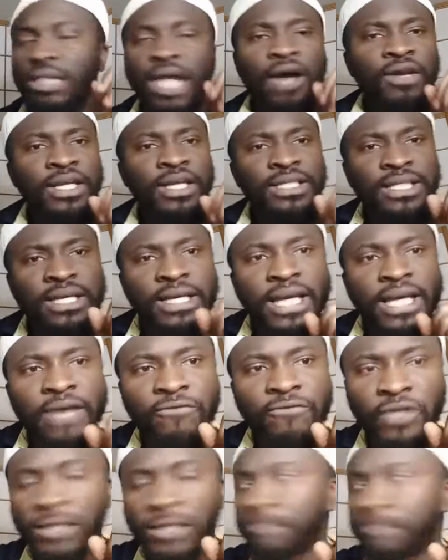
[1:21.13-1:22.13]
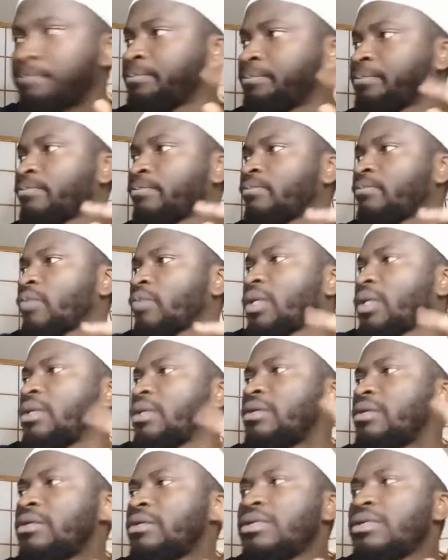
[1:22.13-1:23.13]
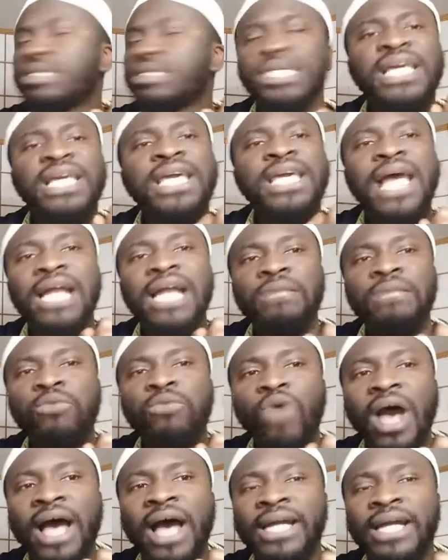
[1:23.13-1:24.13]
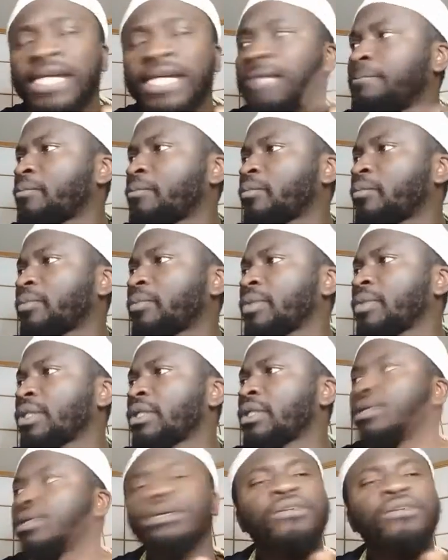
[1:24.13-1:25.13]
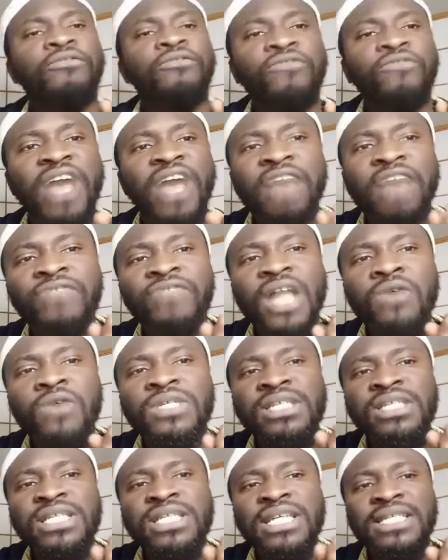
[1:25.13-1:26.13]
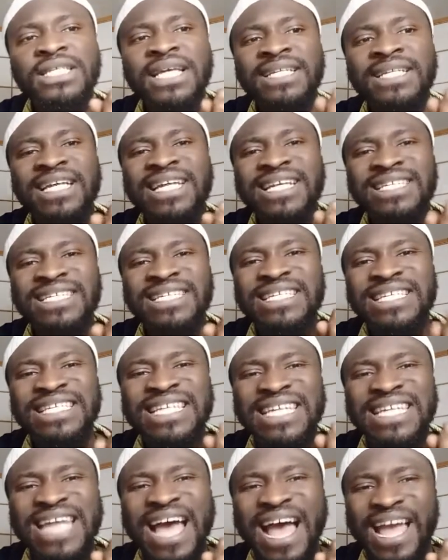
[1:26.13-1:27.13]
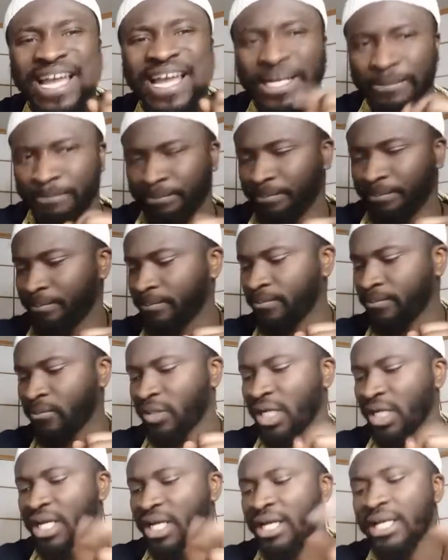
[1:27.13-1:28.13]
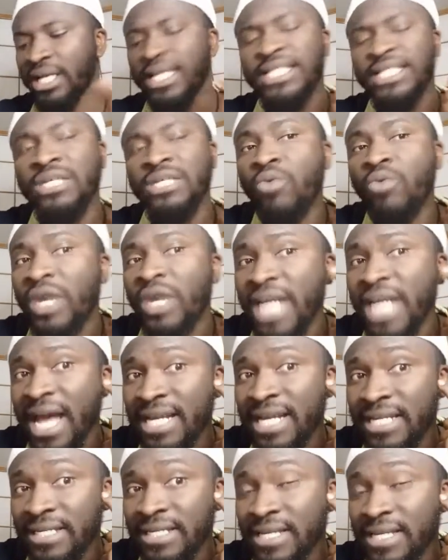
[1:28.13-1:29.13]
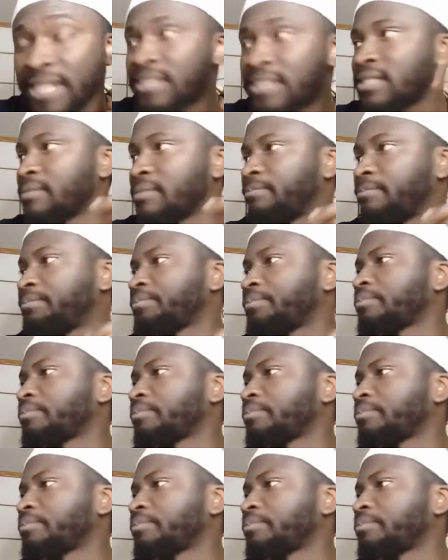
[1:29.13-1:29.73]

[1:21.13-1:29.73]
Now listen carefully. Sahih al-Bukhari 5669. Listen what the hadith says.